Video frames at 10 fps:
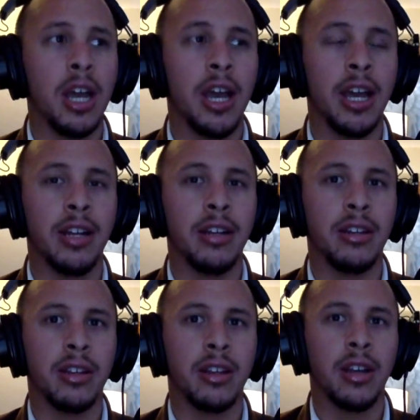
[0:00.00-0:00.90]

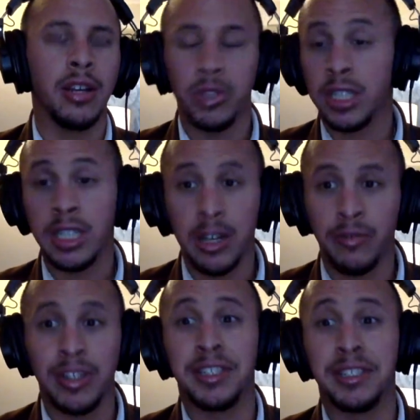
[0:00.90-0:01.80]
and it was a
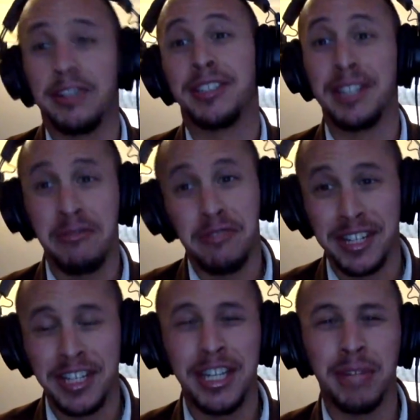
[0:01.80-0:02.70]
sacrifice because honestly I
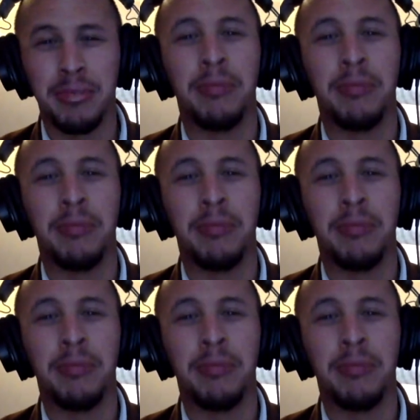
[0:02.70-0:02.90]
wanted to eat it,